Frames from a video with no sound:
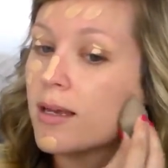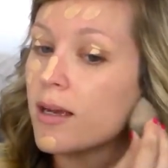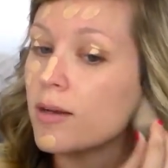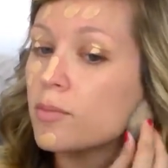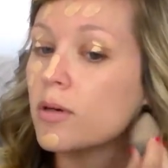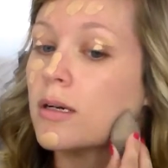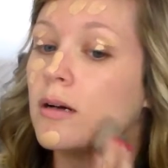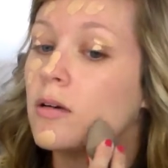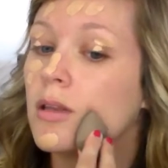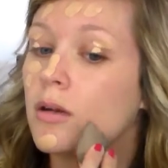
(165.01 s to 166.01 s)
I kind of poured
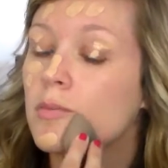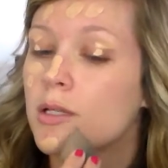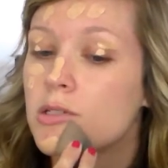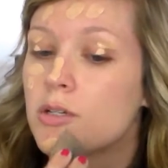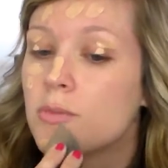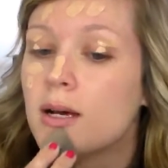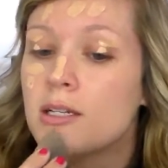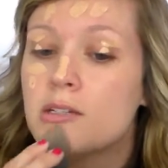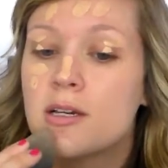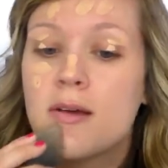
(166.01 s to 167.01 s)
out a little bit too
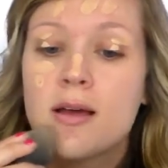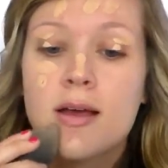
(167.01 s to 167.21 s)
much.